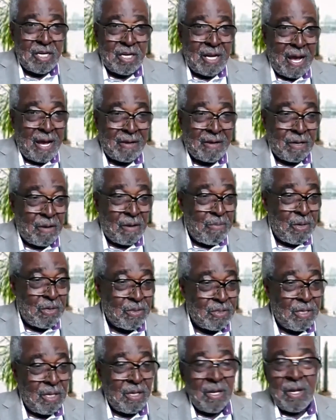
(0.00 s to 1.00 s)
in our
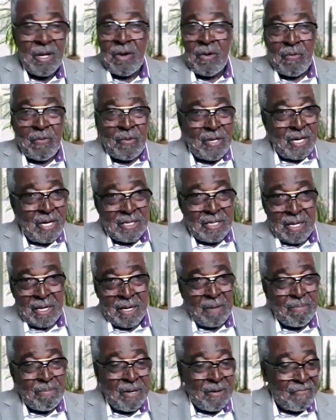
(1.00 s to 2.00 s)
community. We need
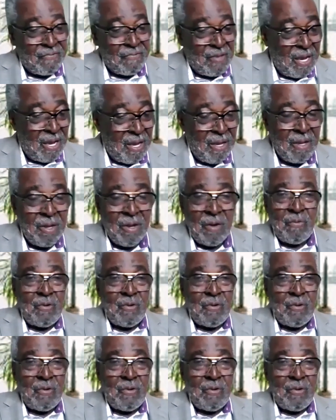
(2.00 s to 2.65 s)
to uplift that.